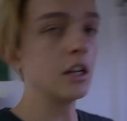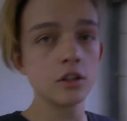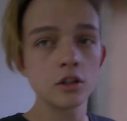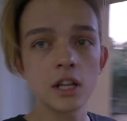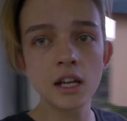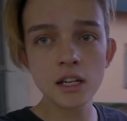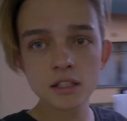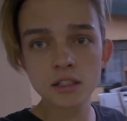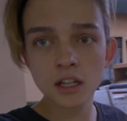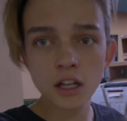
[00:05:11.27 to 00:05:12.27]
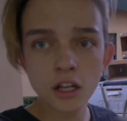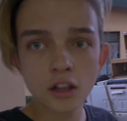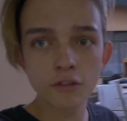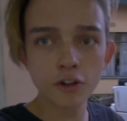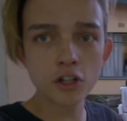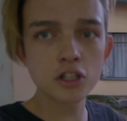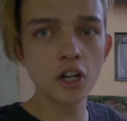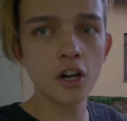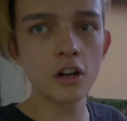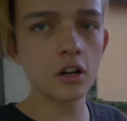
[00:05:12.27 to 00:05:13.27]
So there's the first
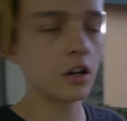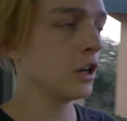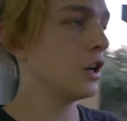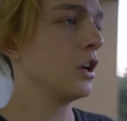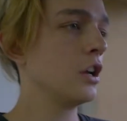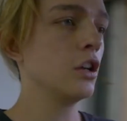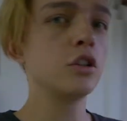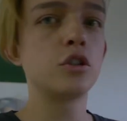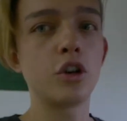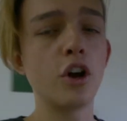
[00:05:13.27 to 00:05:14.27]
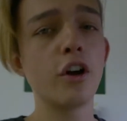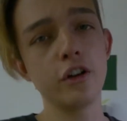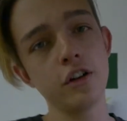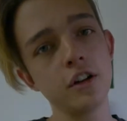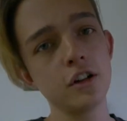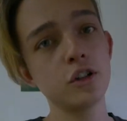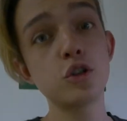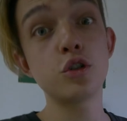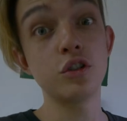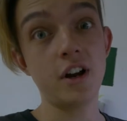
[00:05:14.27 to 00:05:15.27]
load to go
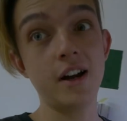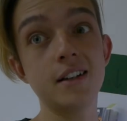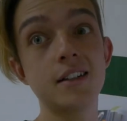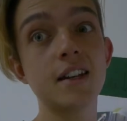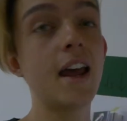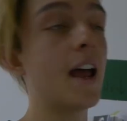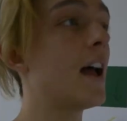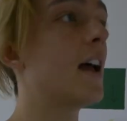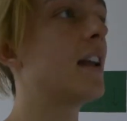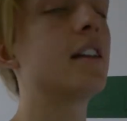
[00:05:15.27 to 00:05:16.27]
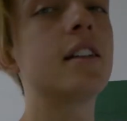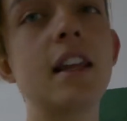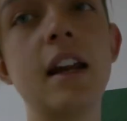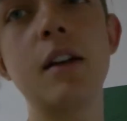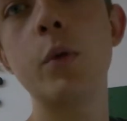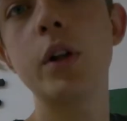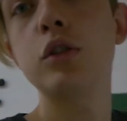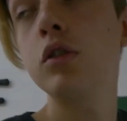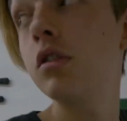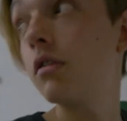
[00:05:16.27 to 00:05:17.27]
tonight, and then we'll
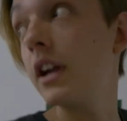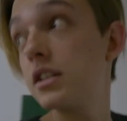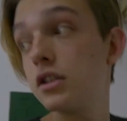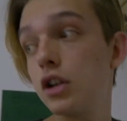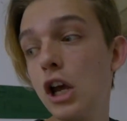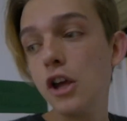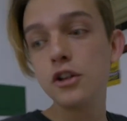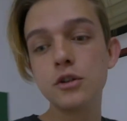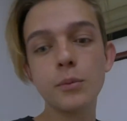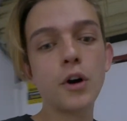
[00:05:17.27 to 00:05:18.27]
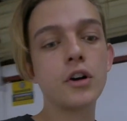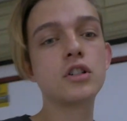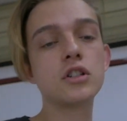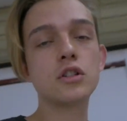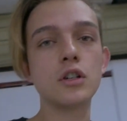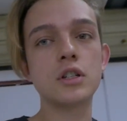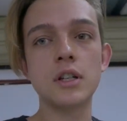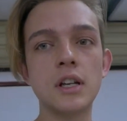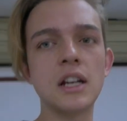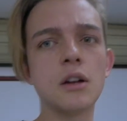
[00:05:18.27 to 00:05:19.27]
do the rest tomorrow, just so it's
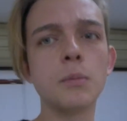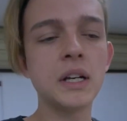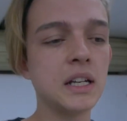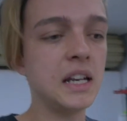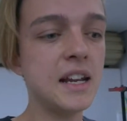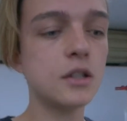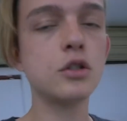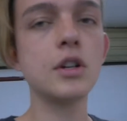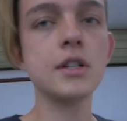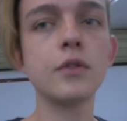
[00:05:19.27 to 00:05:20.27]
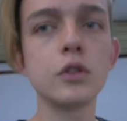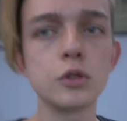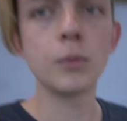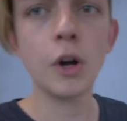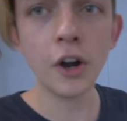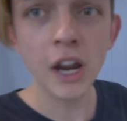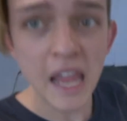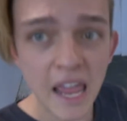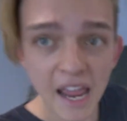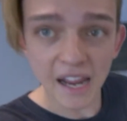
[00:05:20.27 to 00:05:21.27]
a little bit less stressful tomorrow.
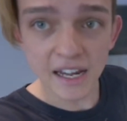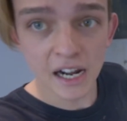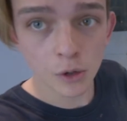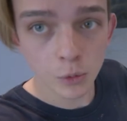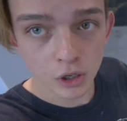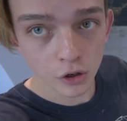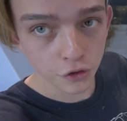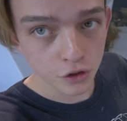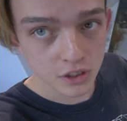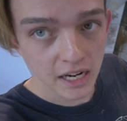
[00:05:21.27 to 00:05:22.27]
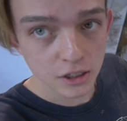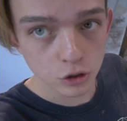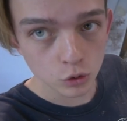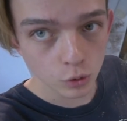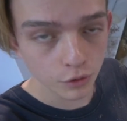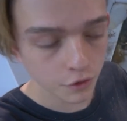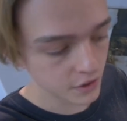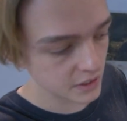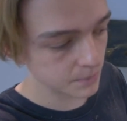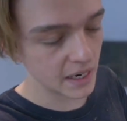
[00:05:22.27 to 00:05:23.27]
And now we got those cages off of
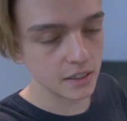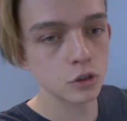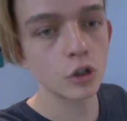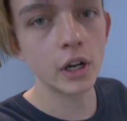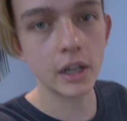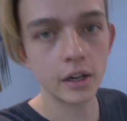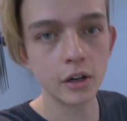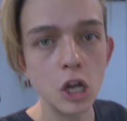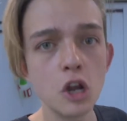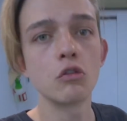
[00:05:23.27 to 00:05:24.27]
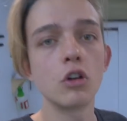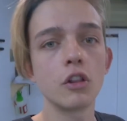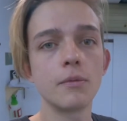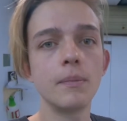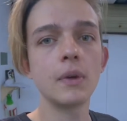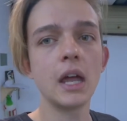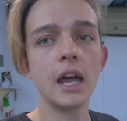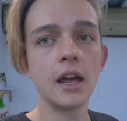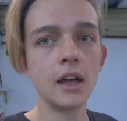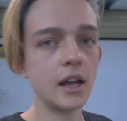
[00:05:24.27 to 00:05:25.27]
this mat so I can roll them
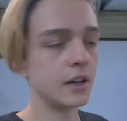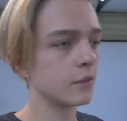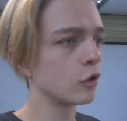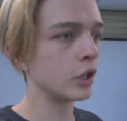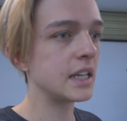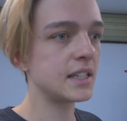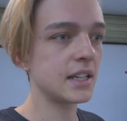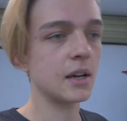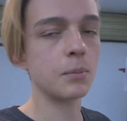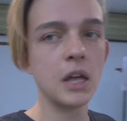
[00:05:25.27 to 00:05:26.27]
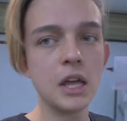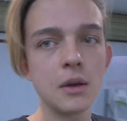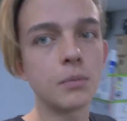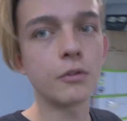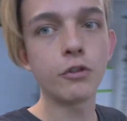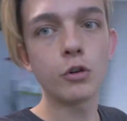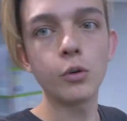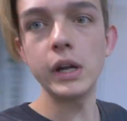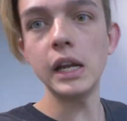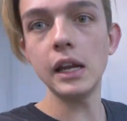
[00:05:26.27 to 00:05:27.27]
underfloor heating up before
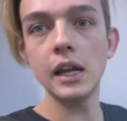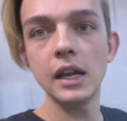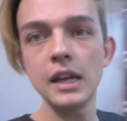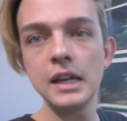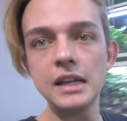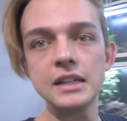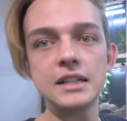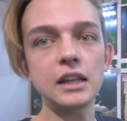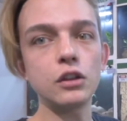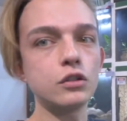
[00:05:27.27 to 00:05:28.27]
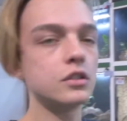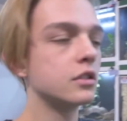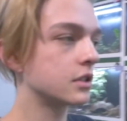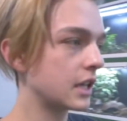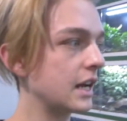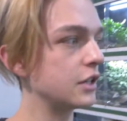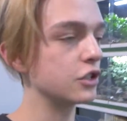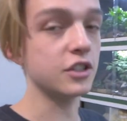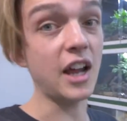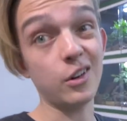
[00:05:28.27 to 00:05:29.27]
we take those
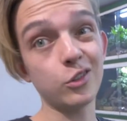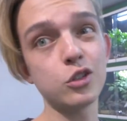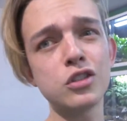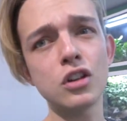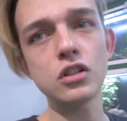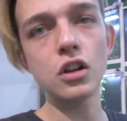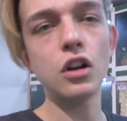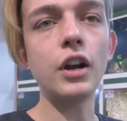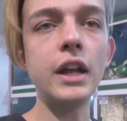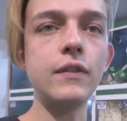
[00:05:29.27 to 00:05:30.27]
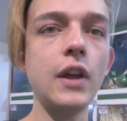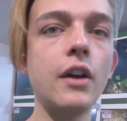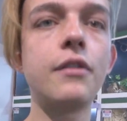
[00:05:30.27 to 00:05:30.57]
cages down, because those are a lot heavier.